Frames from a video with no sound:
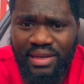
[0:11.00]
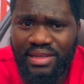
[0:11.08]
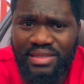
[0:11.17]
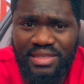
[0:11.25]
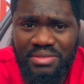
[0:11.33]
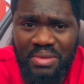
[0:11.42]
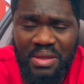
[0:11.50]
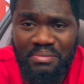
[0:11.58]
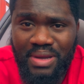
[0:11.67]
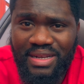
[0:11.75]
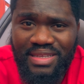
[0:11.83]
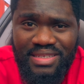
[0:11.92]
this is my
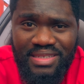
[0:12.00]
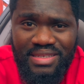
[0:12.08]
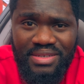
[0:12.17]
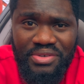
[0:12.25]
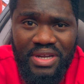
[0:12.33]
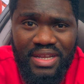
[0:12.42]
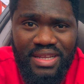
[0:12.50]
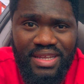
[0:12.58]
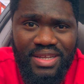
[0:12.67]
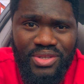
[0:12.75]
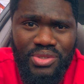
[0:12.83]
money sitting right here.